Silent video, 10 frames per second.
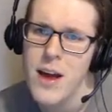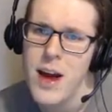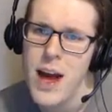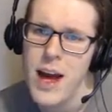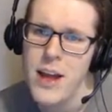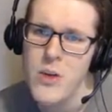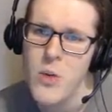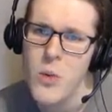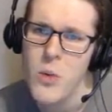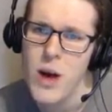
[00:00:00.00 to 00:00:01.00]
And
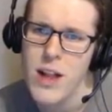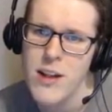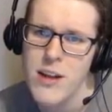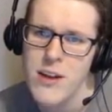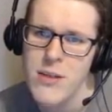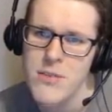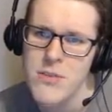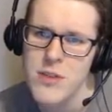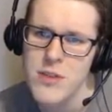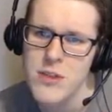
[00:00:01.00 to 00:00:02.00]
welcome
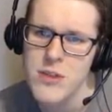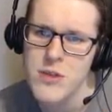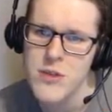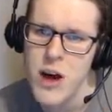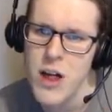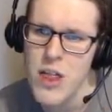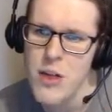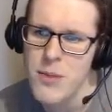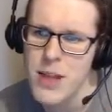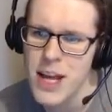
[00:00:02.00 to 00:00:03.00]
to uh, the
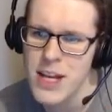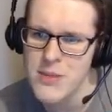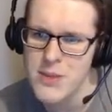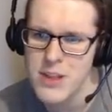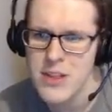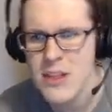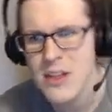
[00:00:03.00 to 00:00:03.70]
blacksmith.